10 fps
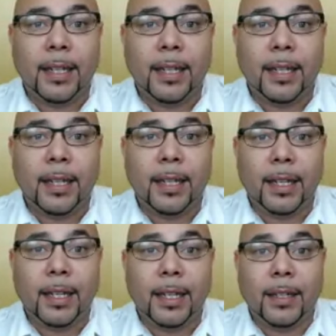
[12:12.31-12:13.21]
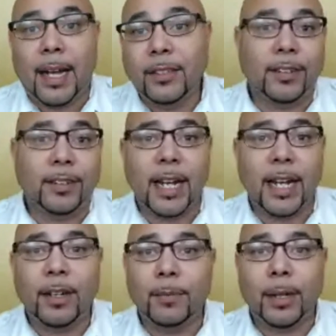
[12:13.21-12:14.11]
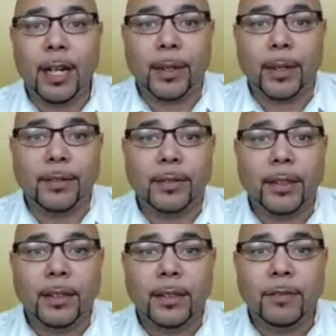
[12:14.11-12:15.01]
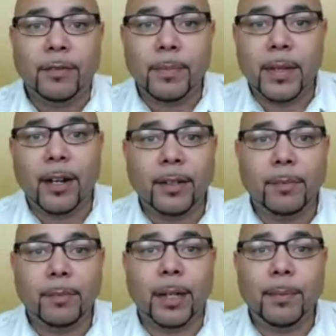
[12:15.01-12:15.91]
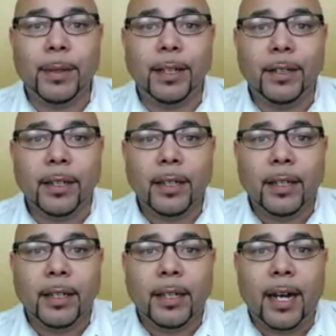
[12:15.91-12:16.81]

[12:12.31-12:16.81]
it, I guess those two things, doubting and blaming. If I'm doubting